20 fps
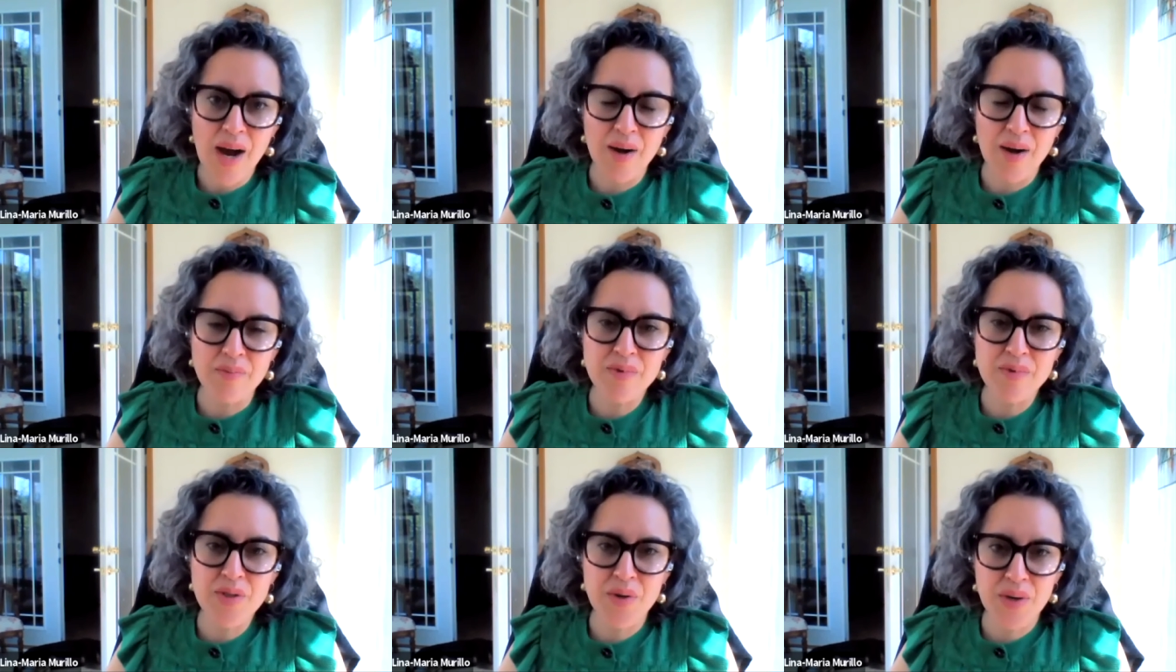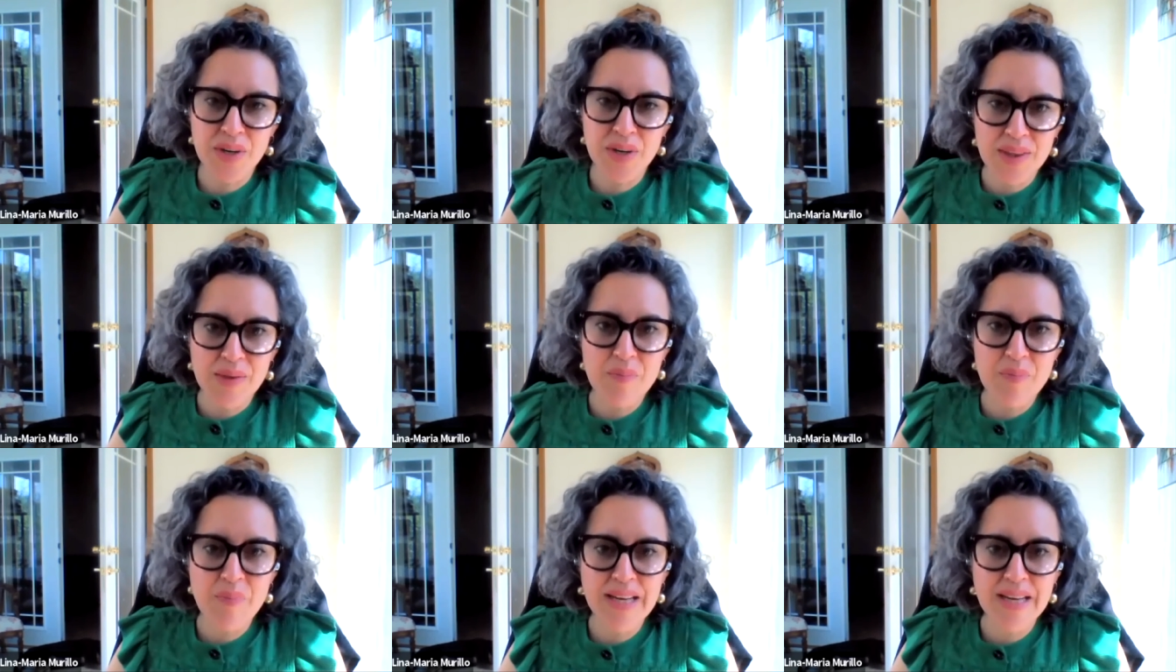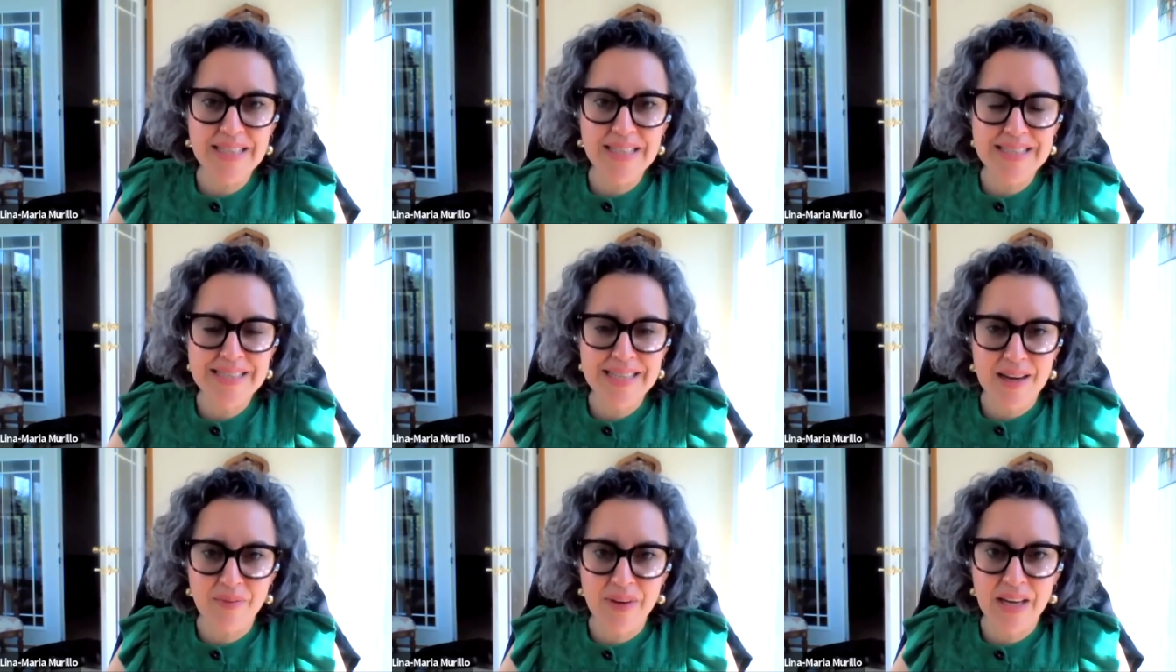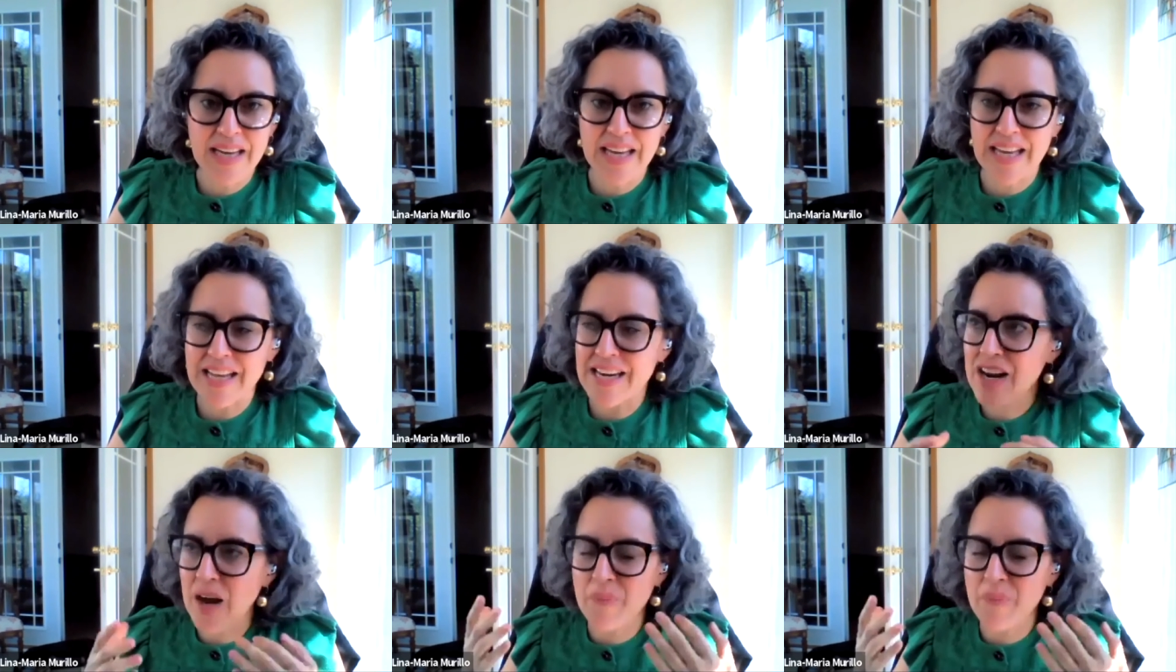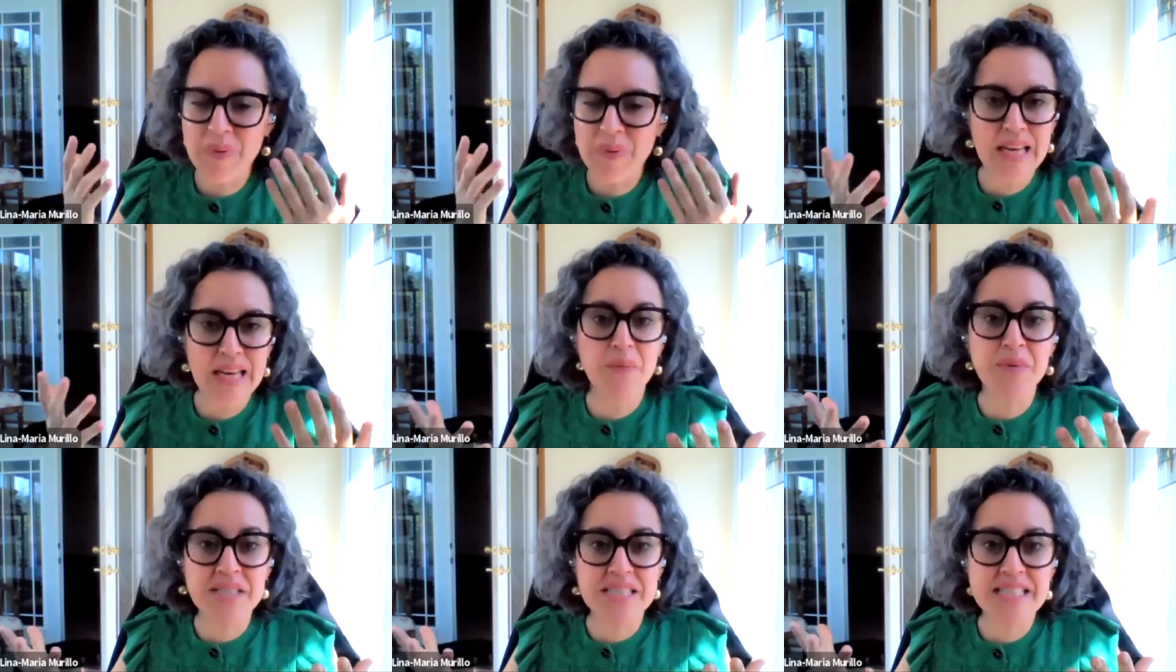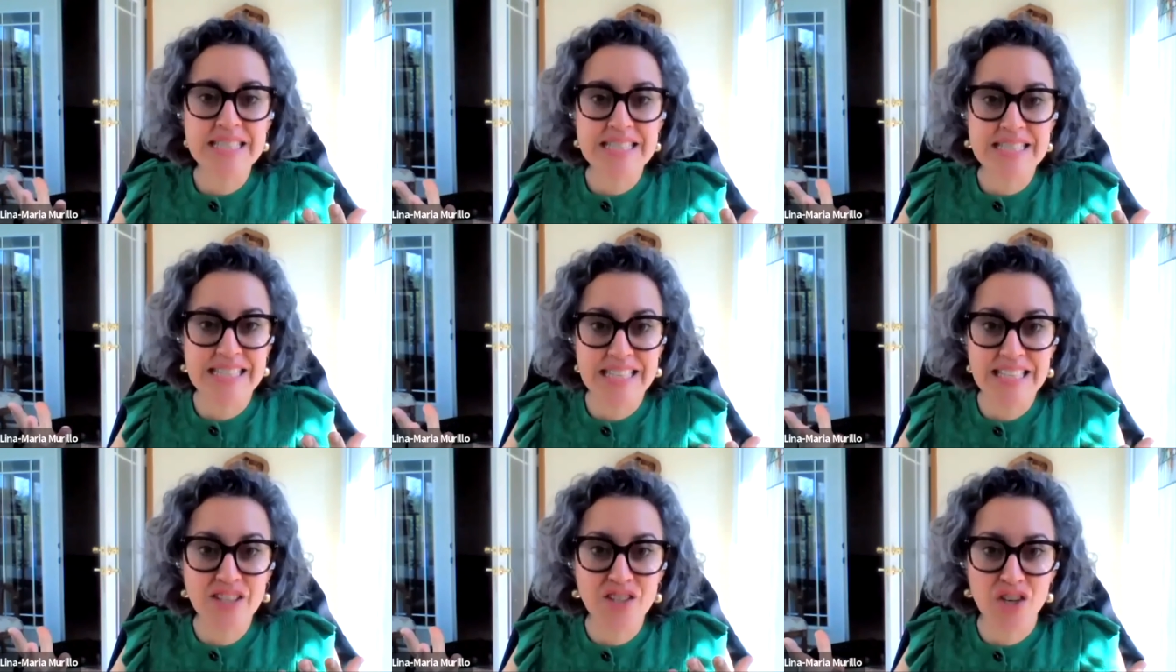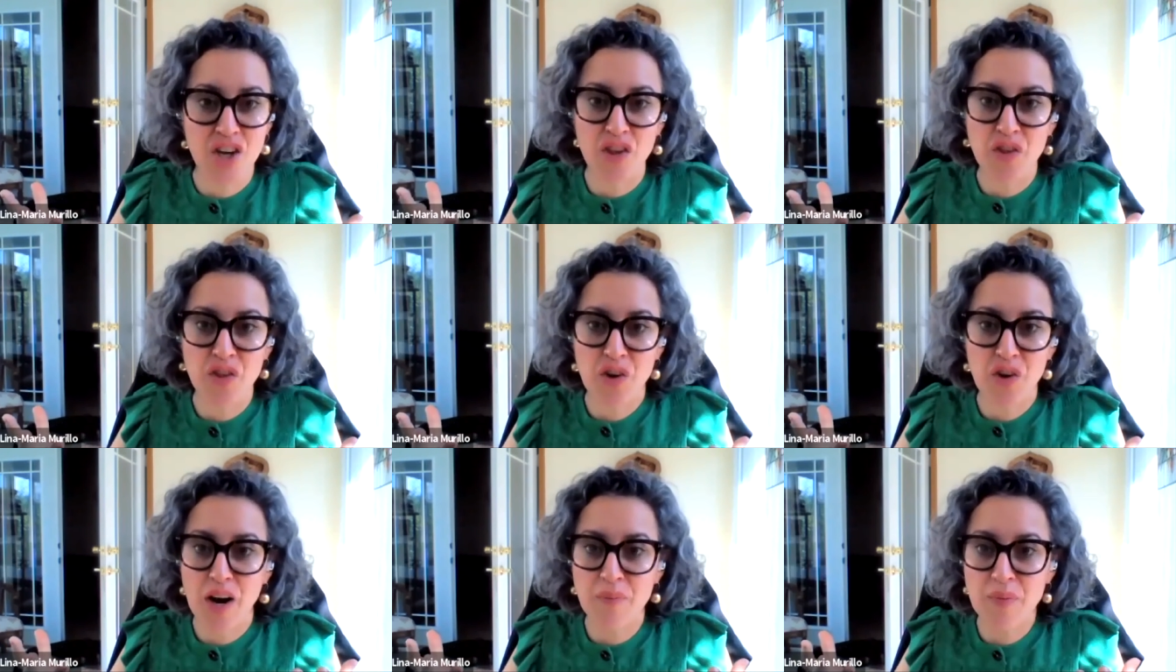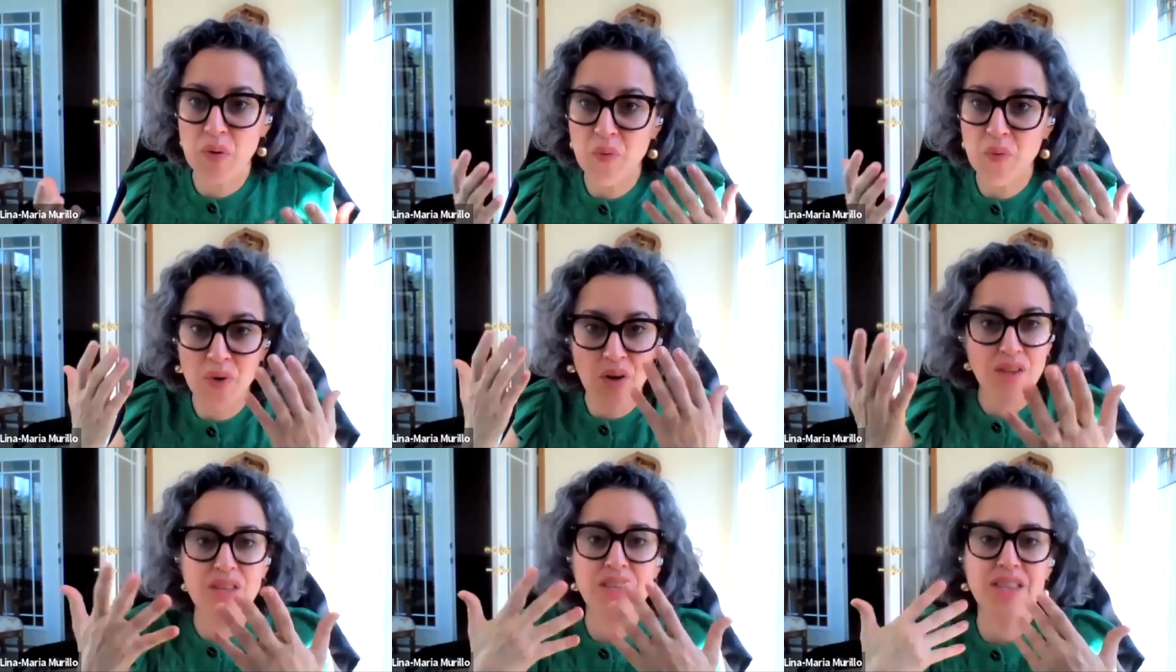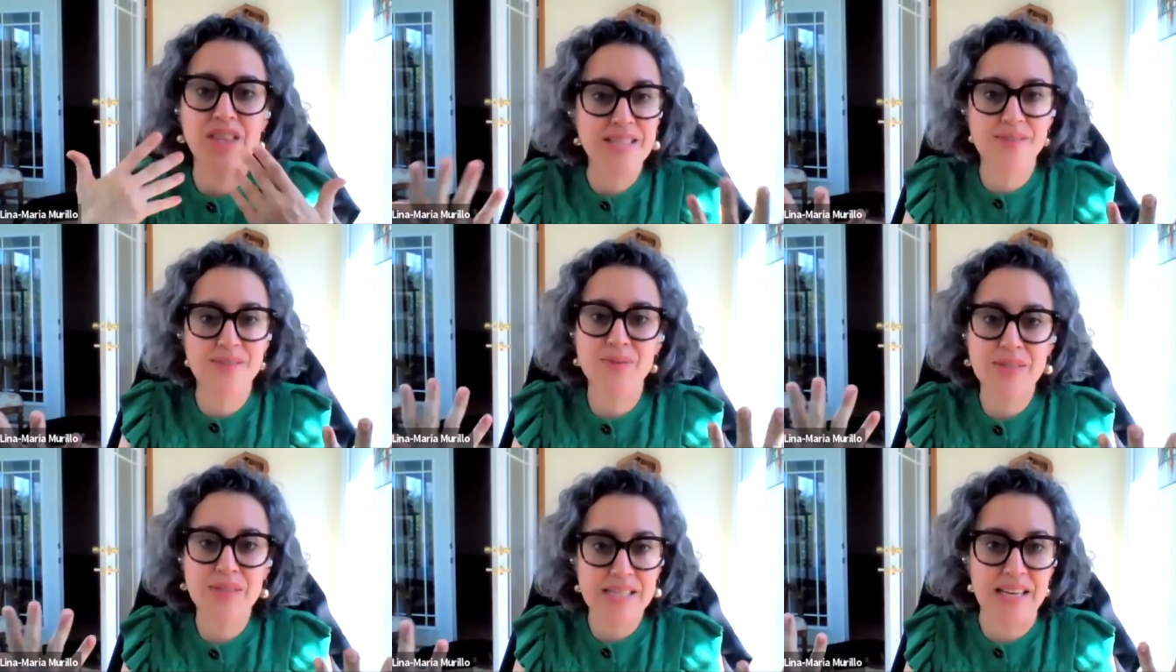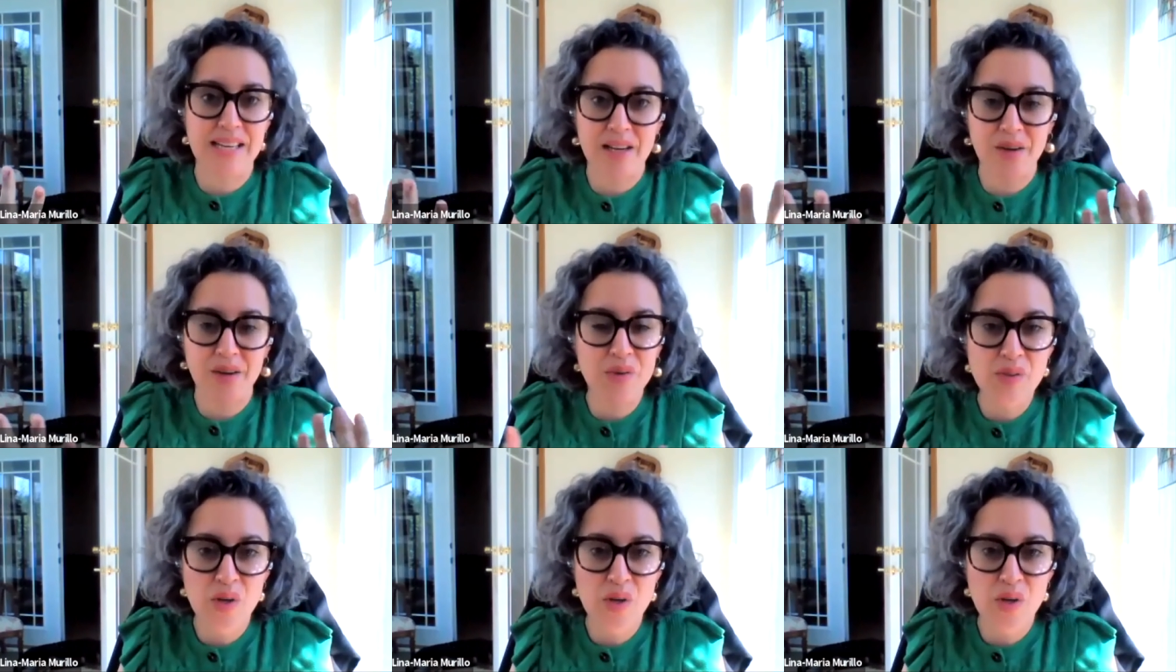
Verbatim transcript: um, during the pandemic and not being able to see each other. I mean, this was it.